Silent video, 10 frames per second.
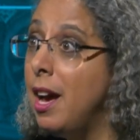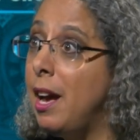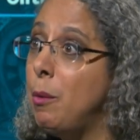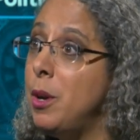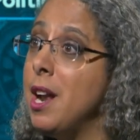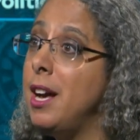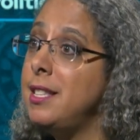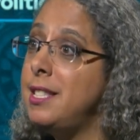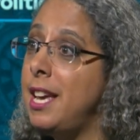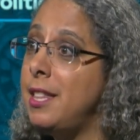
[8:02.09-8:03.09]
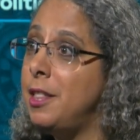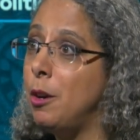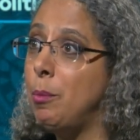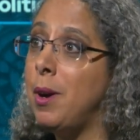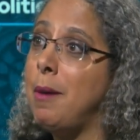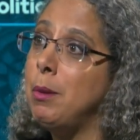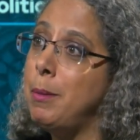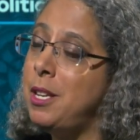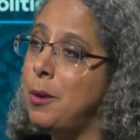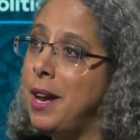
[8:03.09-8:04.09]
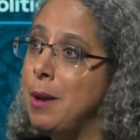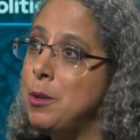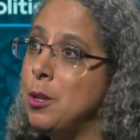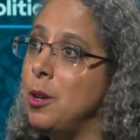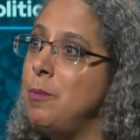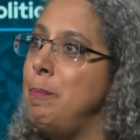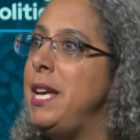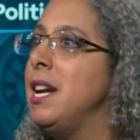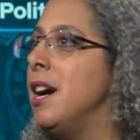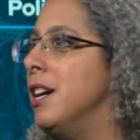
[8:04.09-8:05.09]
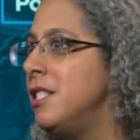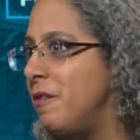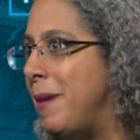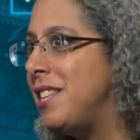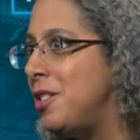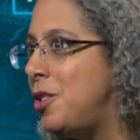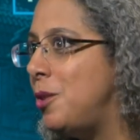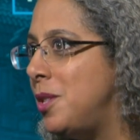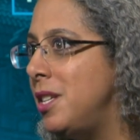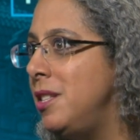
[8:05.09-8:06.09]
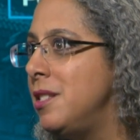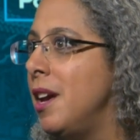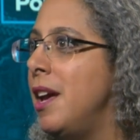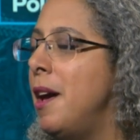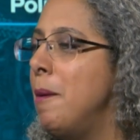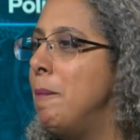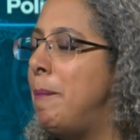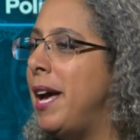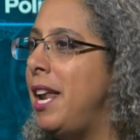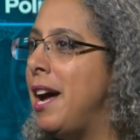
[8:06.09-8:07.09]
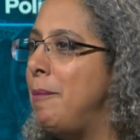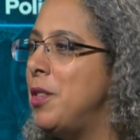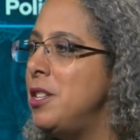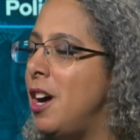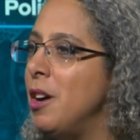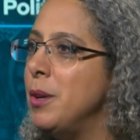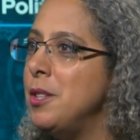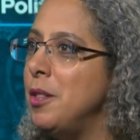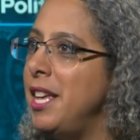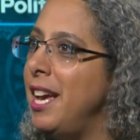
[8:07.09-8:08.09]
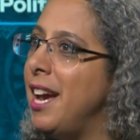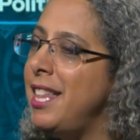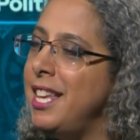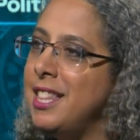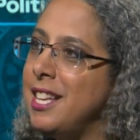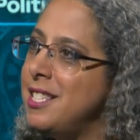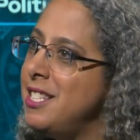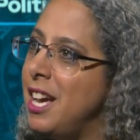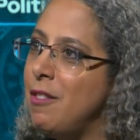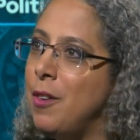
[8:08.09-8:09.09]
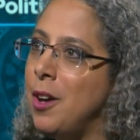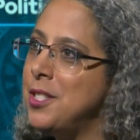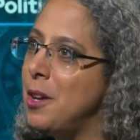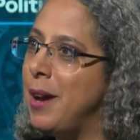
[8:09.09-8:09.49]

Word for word: I would not say that they're a problem in New Hampshire because of Massachusetts. But um, the dog whistle thing, I think that's tough also.